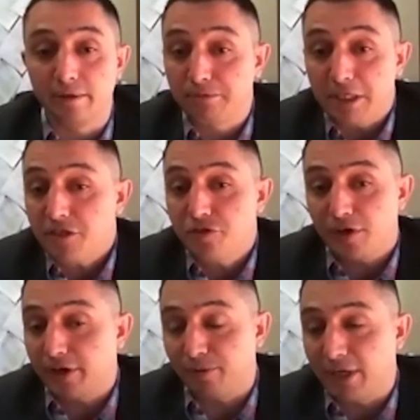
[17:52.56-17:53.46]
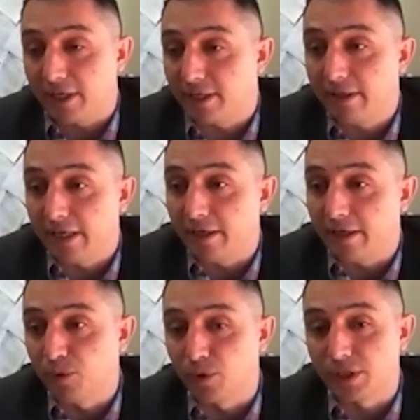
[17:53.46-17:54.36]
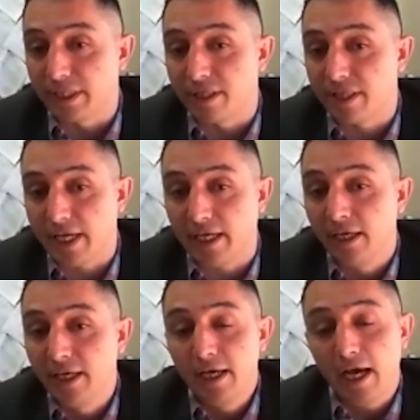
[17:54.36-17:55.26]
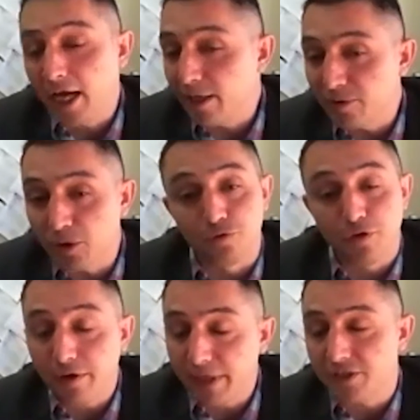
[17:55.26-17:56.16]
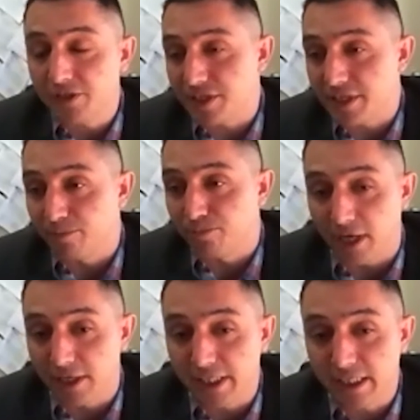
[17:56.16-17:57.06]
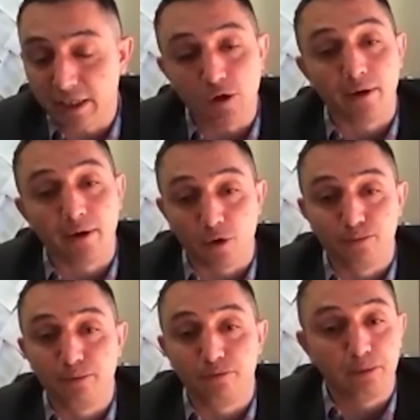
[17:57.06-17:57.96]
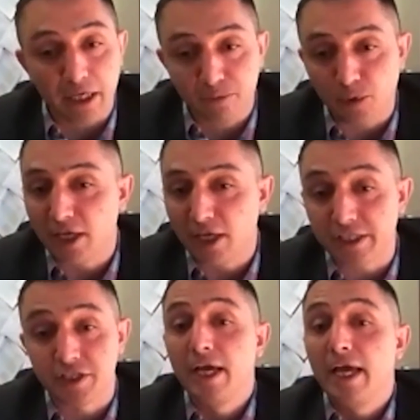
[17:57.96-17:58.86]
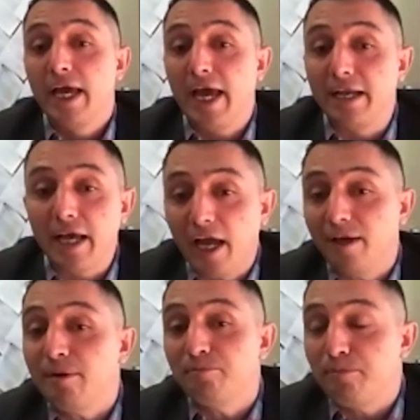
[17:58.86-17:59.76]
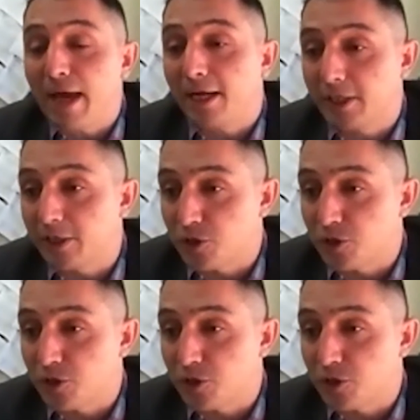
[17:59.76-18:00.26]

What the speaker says: this is very big and important thing. I am on very interesting project. I'm on big projects, and I'm impacting